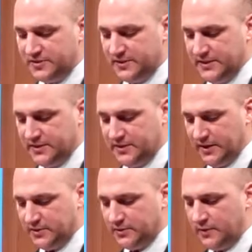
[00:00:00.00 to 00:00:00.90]

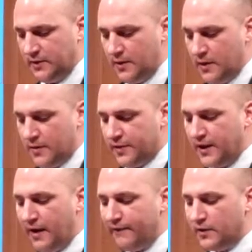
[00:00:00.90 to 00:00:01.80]
Statistics. The
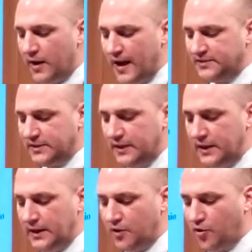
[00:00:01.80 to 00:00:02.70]
governor has
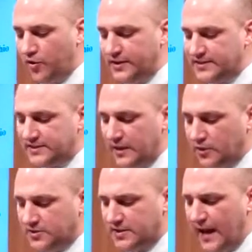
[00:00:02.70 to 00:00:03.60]
increased
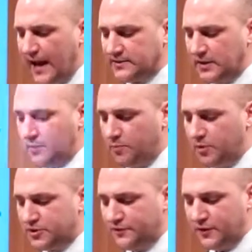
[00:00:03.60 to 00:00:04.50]
sales tax and
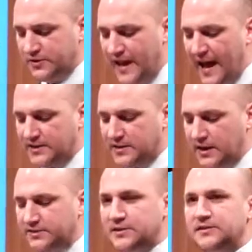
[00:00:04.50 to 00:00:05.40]
pushed for tax
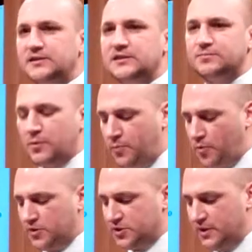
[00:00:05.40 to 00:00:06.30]
cuts that
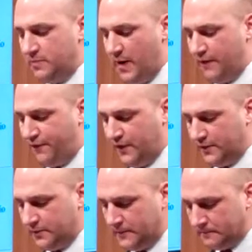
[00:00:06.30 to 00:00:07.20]
disproportionately
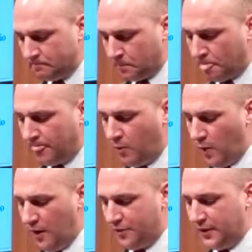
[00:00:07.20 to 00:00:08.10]
benefit the
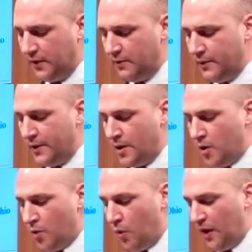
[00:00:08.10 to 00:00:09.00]
wealthy,
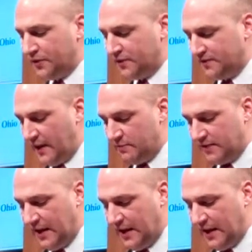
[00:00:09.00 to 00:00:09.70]
while at the same